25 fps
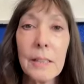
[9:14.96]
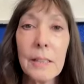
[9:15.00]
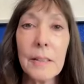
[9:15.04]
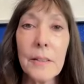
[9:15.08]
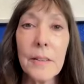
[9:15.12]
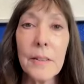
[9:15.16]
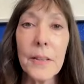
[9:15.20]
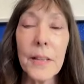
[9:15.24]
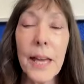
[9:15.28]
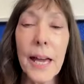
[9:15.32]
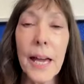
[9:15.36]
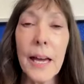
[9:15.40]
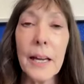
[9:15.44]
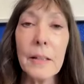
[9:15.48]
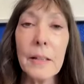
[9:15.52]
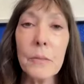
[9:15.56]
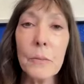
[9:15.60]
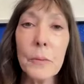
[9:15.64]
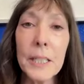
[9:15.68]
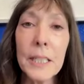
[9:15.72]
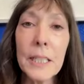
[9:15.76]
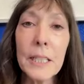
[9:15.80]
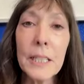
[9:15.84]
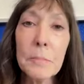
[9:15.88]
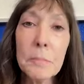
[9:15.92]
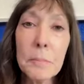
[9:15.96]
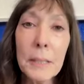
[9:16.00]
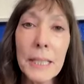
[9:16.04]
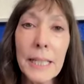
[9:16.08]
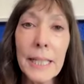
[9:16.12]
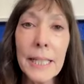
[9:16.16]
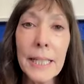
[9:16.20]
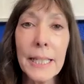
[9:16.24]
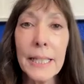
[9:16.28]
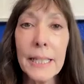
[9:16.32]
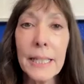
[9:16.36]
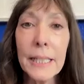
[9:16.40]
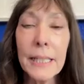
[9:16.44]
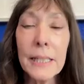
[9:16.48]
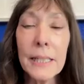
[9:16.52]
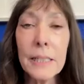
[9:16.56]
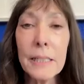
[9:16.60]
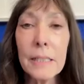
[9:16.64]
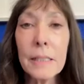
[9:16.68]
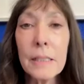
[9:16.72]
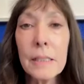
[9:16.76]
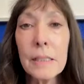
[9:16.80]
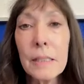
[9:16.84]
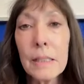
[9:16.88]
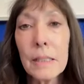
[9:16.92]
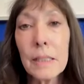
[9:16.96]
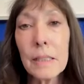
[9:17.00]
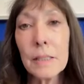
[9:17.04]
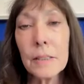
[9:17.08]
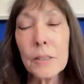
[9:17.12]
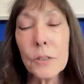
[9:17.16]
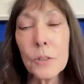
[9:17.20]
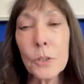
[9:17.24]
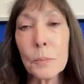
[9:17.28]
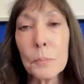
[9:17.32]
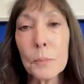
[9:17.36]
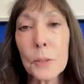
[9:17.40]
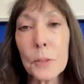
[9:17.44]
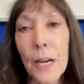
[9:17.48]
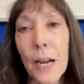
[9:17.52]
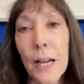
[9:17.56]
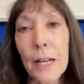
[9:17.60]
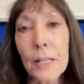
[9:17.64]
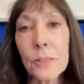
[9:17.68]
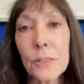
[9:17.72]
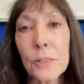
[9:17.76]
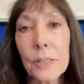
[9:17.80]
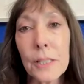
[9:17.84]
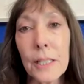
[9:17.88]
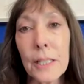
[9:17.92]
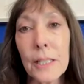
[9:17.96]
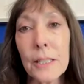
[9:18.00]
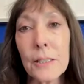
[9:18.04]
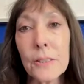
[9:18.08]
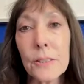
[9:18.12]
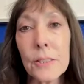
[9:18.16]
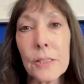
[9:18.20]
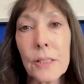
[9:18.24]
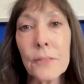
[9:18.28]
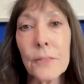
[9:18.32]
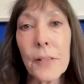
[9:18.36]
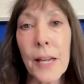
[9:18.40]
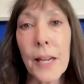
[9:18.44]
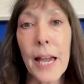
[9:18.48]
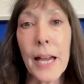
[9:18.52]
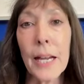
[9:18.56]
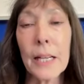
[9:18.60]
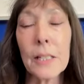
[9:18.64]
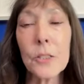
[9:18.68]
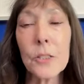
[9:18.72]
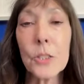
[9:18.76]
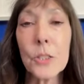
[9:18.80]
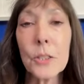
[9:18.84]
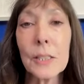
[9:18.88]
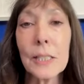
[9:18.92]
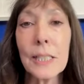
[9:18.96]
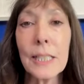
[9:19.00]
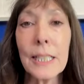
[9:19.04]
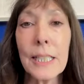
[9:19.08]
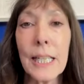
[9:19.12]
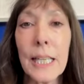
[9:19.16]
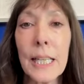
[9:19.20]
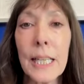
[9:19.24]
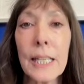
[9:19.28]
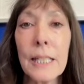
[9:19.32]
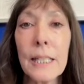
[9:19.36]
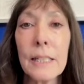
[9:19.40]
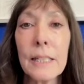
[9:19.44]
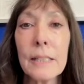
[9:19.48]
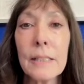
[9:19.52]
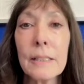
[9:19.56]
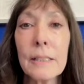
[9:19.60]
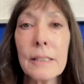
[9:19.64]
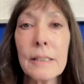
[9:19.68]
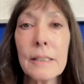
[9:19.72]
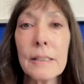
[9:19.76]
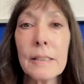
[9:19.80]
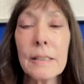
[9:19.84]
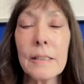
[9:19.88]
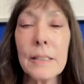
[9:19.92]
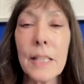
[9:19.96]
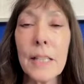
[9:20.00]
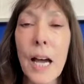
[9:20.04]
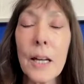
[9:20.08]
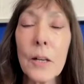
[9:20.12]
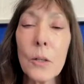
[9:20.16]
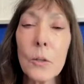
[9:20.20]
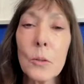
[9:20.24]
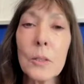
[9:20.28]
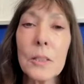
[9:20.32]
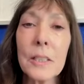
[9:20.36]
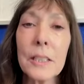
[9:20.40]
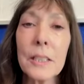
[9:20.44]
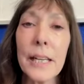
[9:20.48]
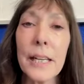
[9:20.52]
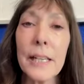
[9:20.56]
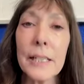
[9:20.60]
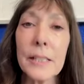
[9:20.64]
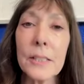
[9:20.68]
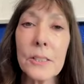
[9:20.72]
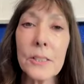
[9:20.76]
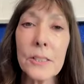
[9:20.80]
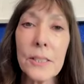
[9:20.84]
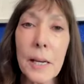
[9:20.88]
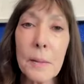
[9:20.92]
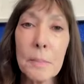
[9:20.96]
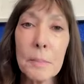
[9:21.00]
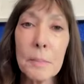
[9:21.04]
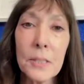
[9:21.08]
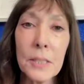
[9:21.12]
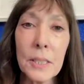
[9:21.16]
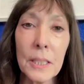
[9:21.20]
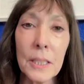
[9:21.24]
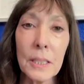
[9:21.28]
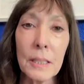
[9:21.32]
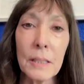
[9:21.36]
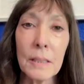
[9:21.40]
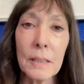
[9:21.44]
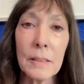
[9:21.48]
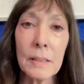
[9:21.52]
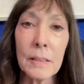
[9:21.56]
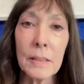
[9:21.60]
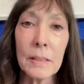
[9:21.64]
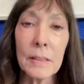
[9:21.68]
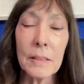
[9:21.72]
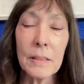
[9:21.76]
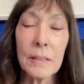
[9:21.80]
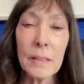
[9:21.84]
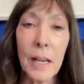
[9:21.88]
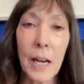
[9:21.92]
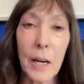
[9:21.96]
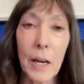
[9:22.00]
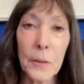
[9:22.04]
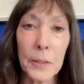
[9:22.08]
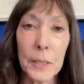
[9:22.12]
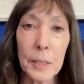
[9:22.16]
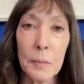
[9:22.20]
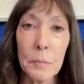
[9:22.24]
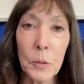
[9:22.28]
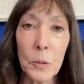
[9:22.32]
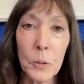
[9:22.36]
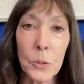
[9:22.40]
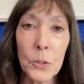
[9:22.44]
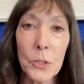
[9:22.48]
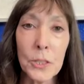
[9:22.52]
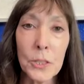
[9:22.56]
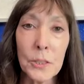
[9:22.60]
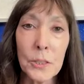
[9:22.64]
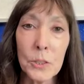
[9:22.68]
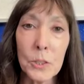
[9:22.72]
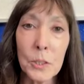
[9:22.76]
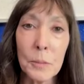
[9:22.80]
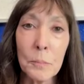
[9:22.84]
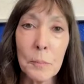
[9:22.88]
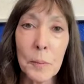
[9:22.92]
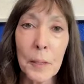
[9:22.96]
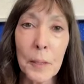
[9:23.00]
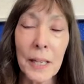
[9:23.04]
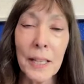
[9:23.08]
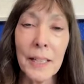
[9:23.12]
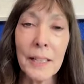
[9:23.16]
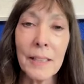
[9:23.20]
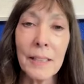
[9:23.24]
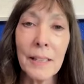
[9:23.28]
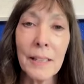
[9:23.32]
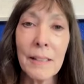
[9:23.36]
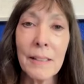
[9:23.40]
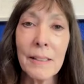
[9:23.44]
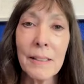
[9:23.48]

that we can begin this process of actually not only accepting our emotions, but